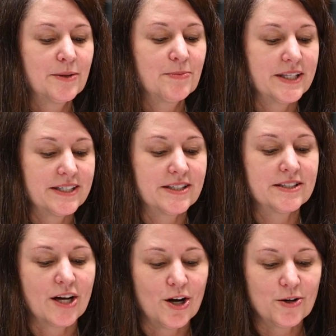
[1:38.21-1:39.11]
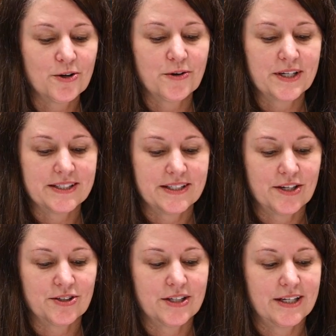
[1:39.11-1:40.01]
places our
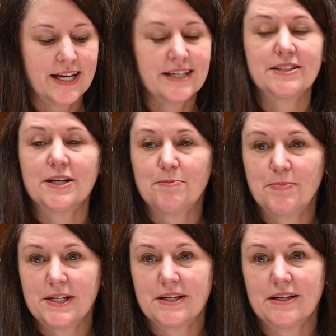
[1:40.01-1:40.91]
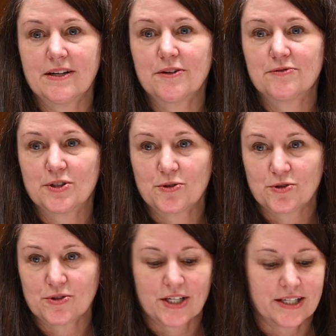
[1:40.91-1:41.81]
organization as a beacon of
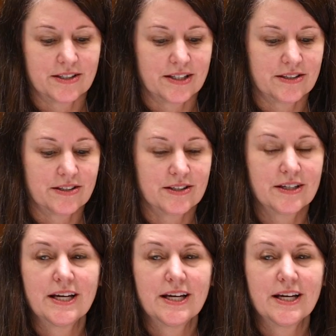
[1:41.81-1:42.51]
social justice